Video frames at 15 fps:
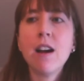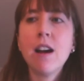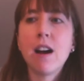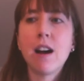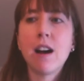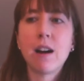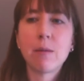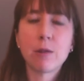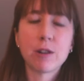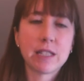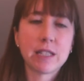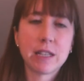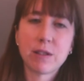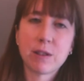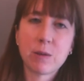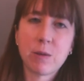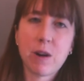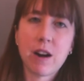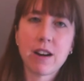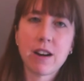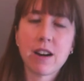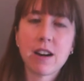or seltzer
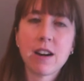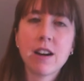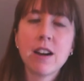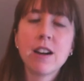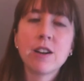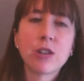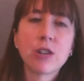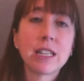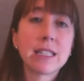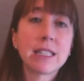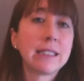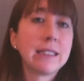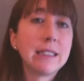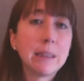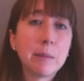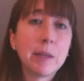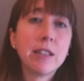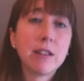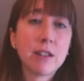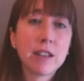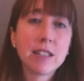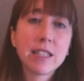water, trying to limit
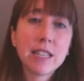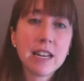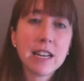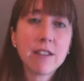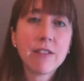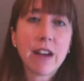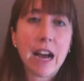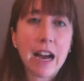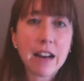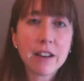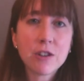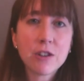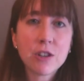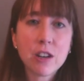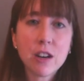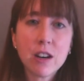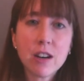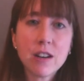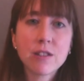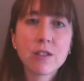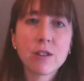your intake of added sugars.